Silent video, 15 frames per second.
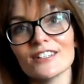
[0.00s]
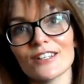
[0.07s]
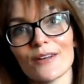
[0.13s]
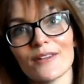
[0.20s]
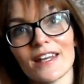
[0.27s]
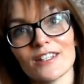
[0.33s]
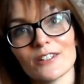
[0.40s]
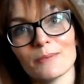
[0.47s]

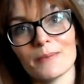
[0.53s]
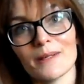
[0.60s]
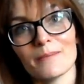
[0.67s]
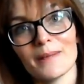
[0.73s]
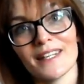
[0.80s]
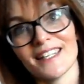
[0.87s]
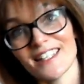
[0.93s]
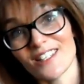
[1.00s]
So that should be
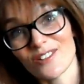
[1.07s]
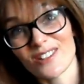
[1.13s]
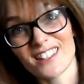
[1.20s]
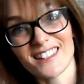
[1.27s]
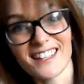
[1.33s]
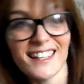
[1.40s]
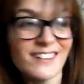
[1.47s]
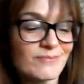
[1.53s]
a bit
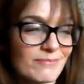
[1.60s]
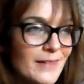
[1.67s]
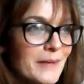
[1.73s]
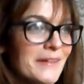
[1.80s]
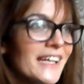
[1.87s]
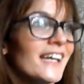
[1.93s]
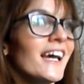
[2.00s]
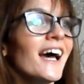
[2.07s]
interesting,
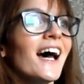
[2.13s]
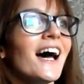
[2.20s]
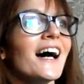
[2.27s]
maybe.